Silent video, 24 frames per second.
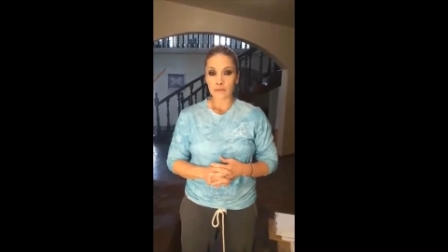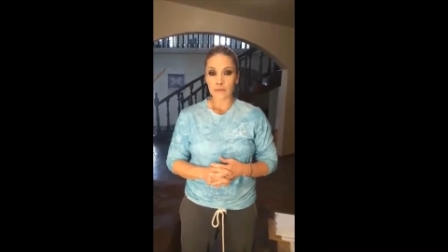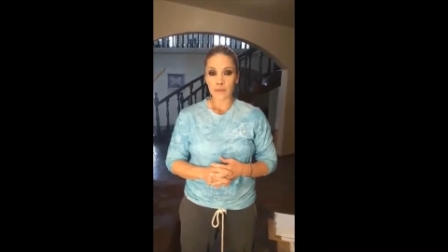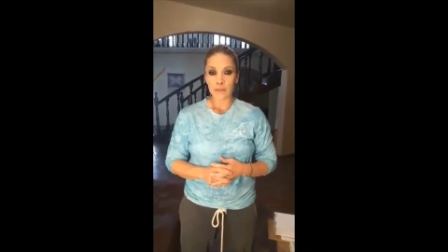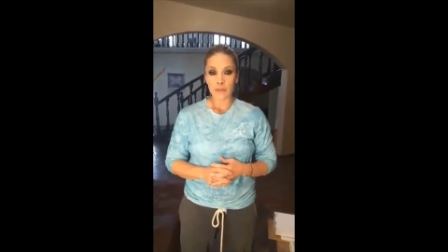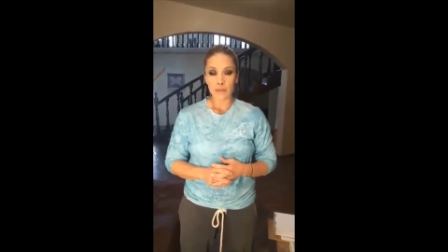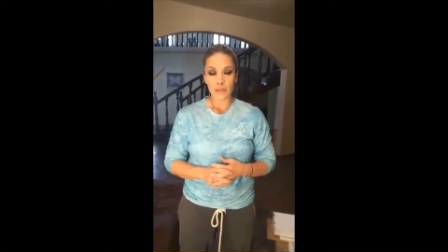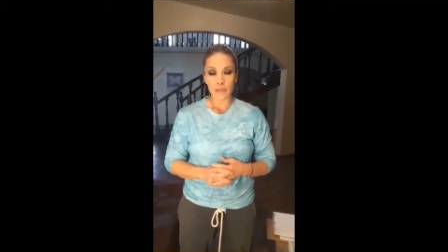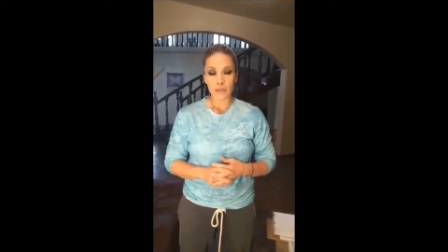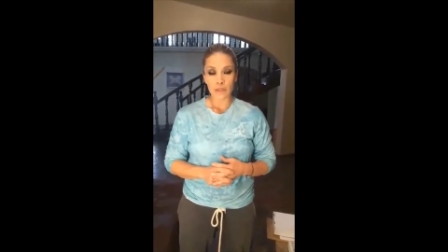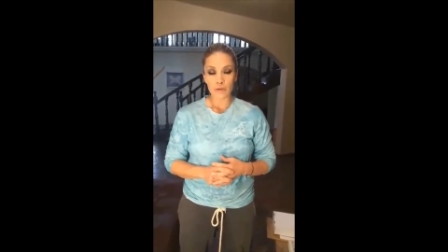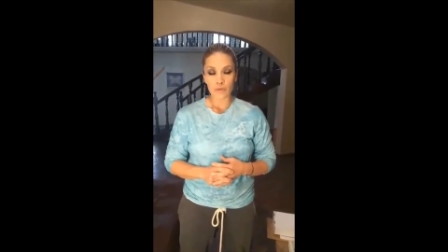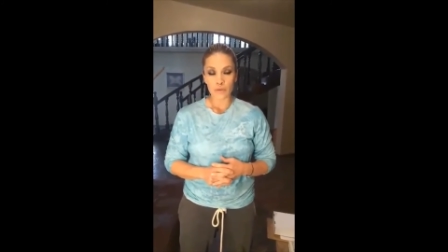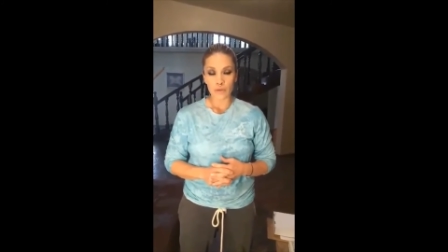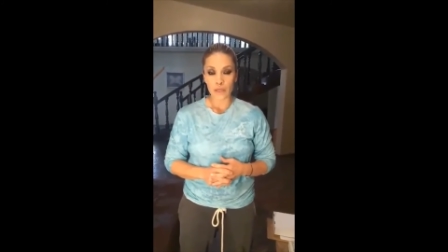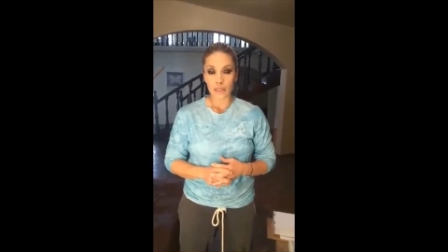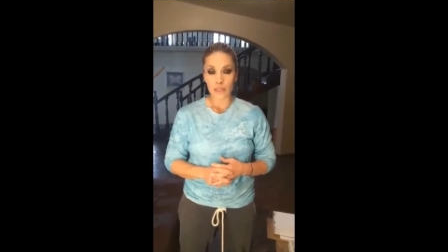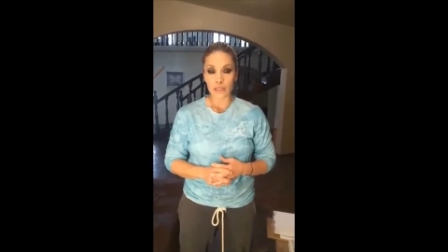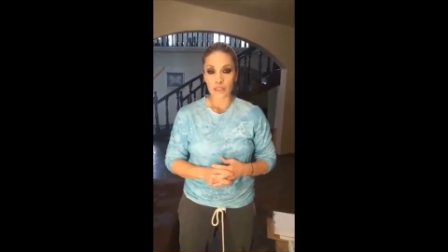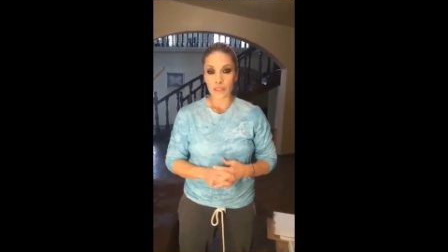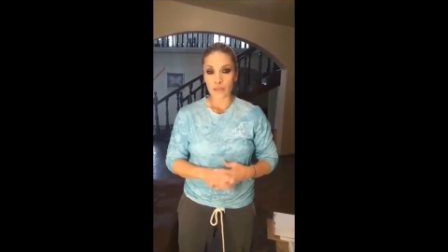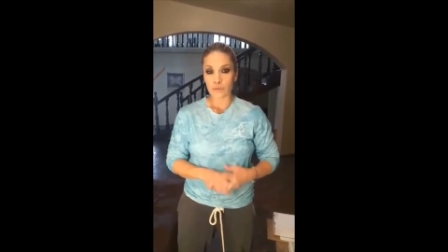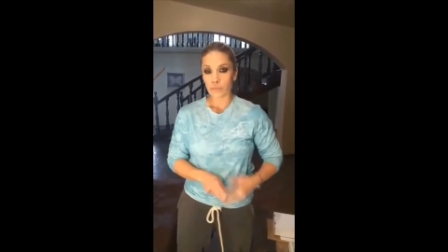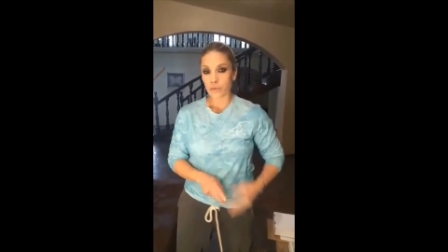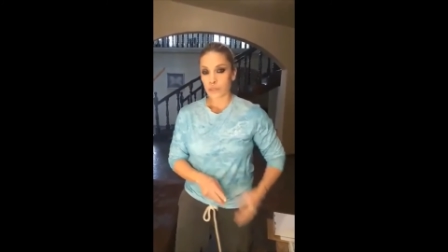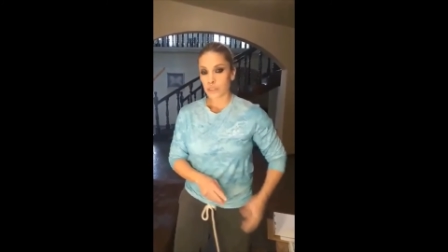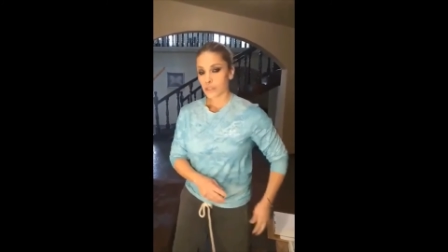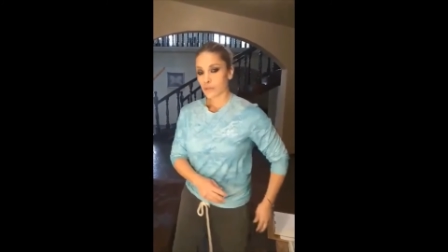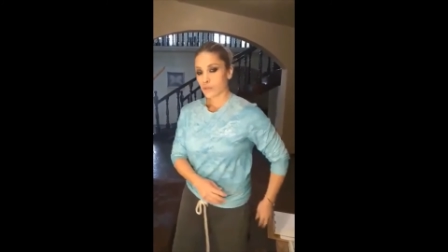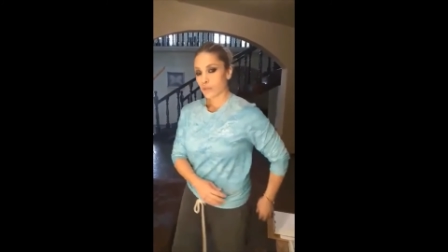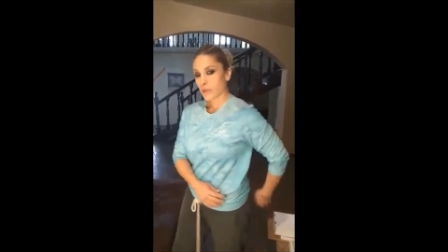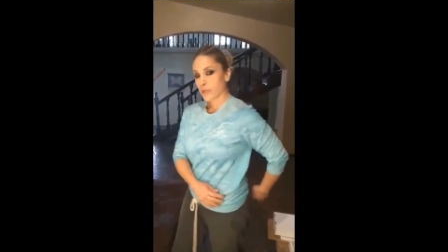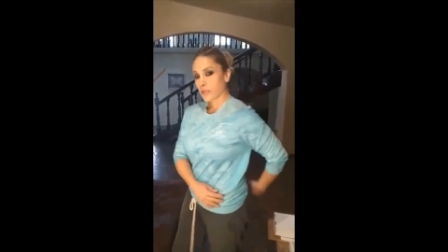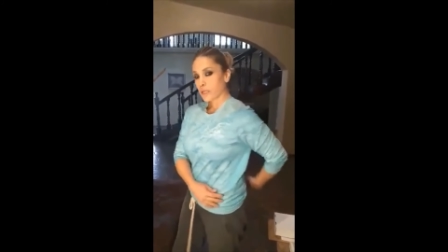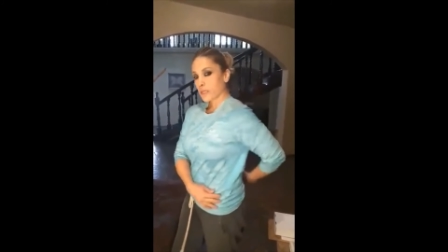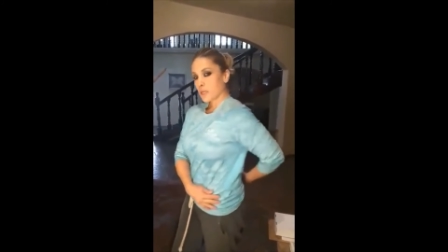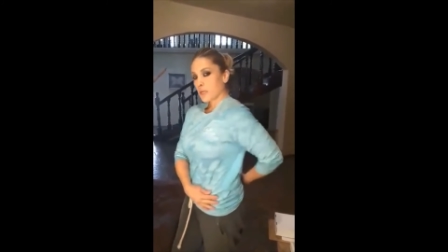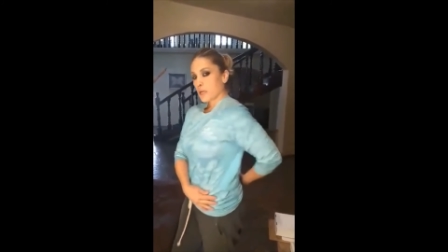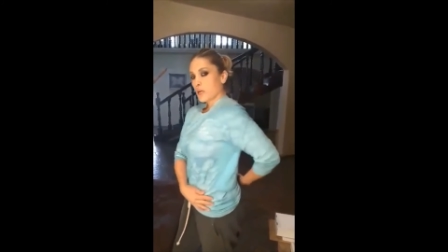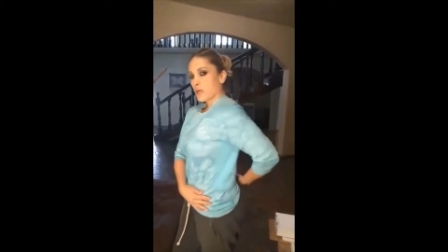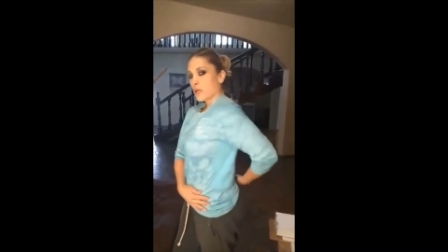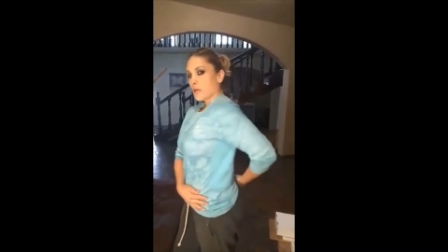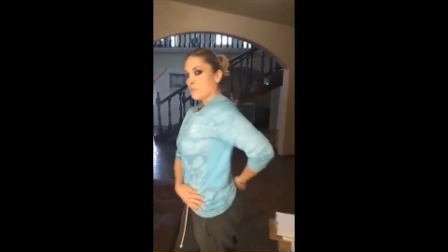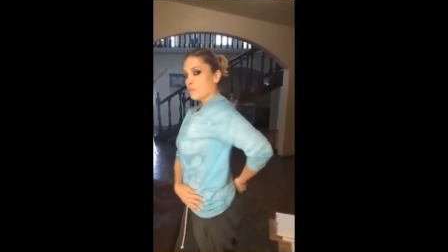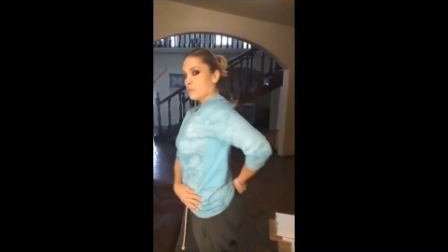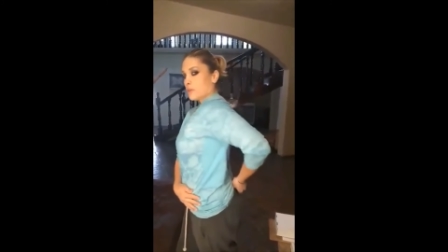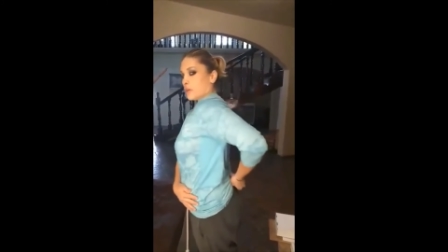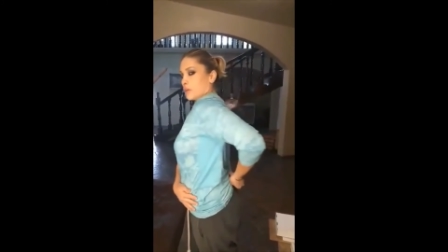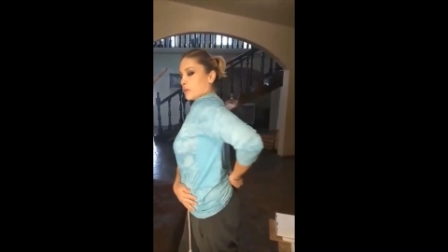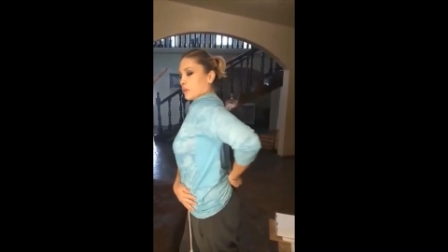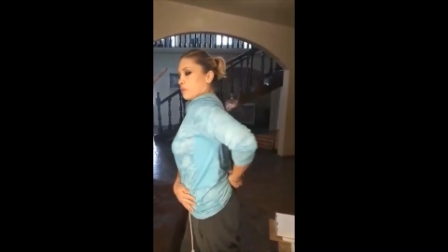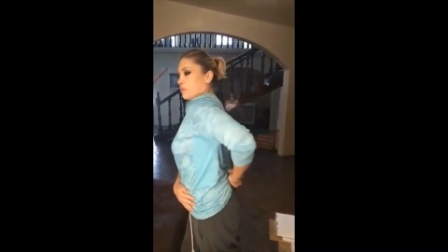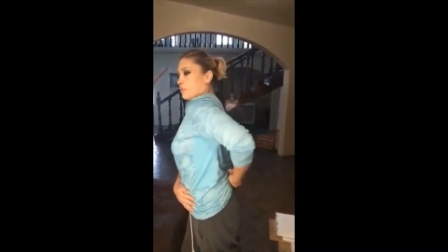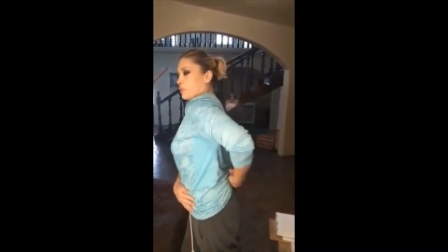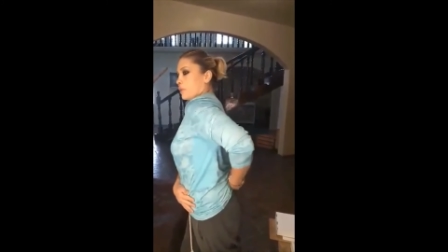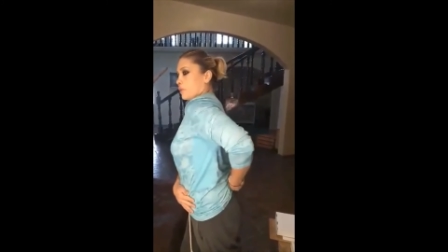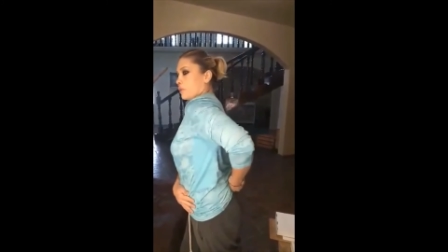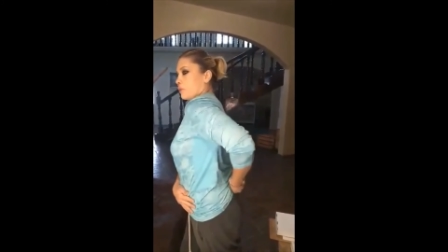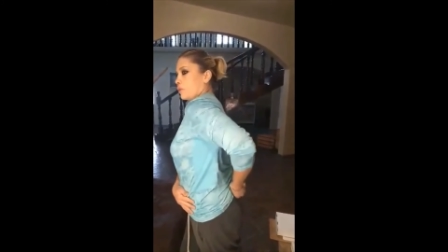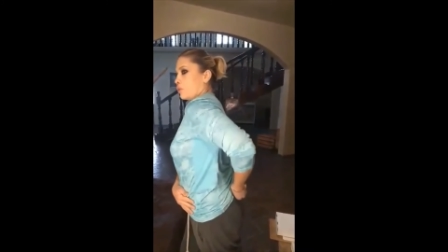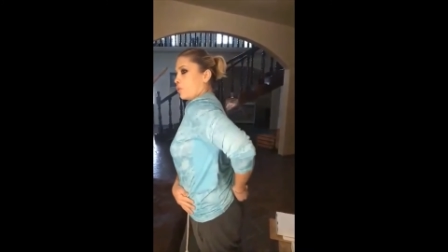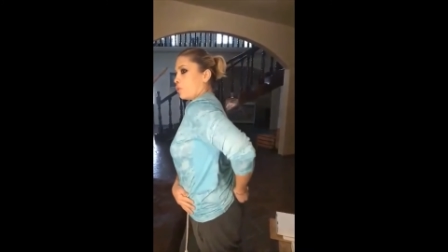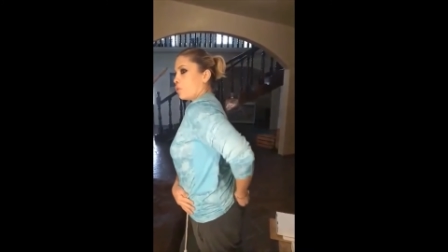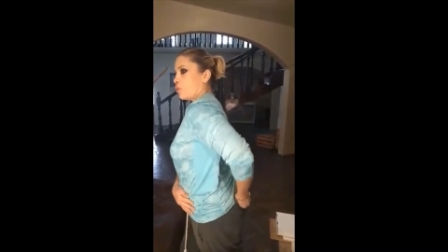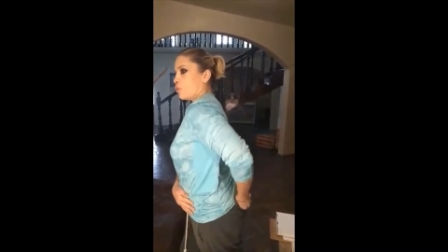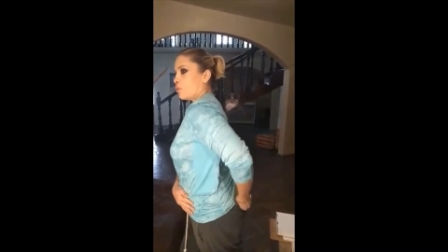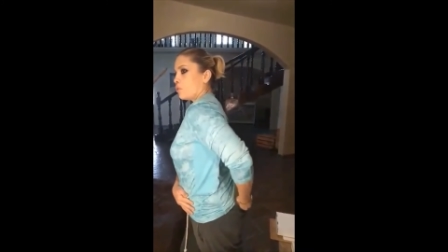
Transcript: Uh, when I say my spine, I'm talking about the lower